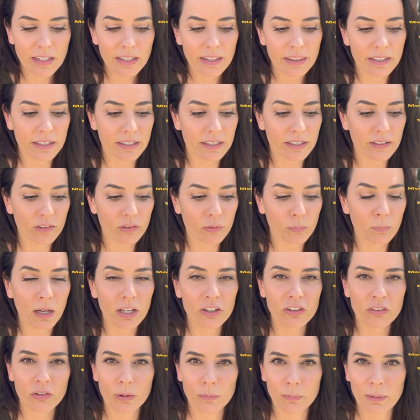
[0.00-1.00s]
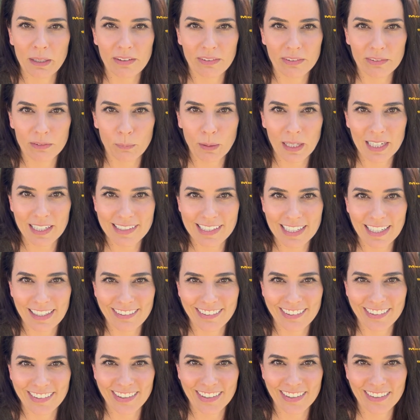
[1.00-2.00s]
there's mantra-based
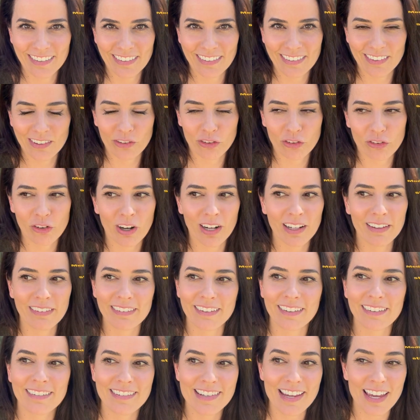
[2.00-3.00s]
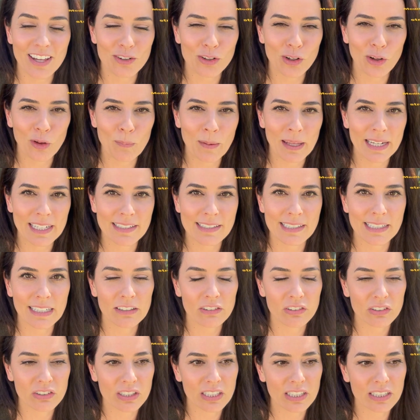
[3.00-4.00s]
meditations, there's transcendental
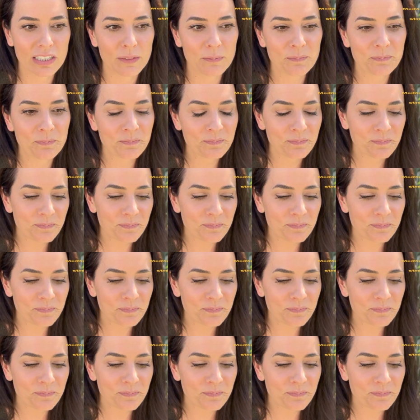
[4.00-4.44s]
meditation,